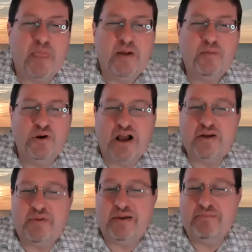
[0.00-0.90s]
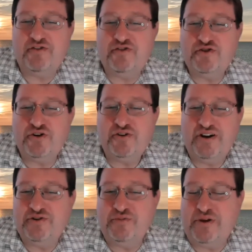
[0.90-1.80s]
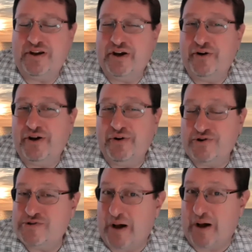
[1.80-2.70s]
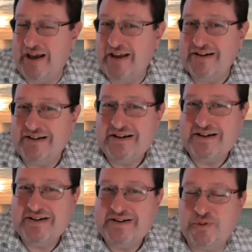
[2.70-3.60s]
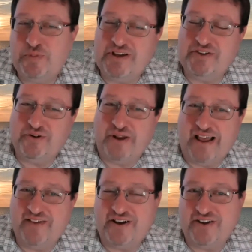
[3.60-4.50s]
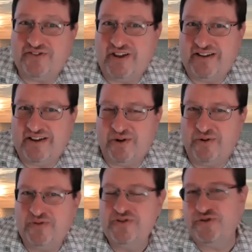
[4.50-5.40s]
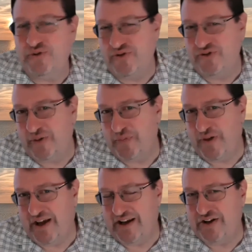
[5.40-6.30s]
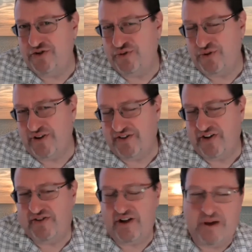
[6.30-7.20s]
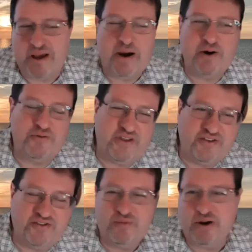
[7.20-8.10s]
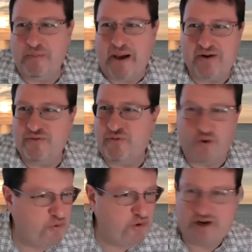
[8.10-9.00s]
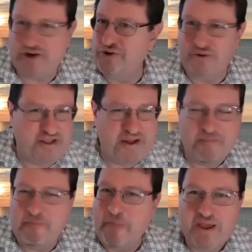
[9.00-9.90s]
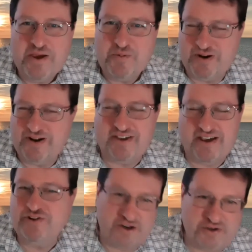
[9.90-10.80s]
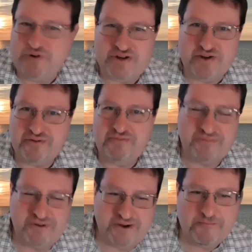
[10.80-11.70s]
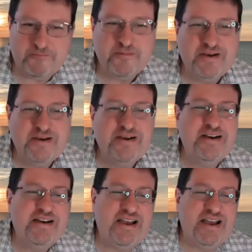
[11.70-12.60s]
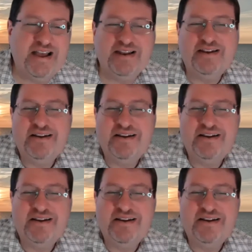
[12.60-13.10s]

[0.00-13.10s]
We're not going to be a messenger, intermediary, or spy. So please don't ask us to tell the student something and then the student tells us, tell my parent this, and we go back and forth. We're not going to do that. We're going to say, talk to each other. Okay. And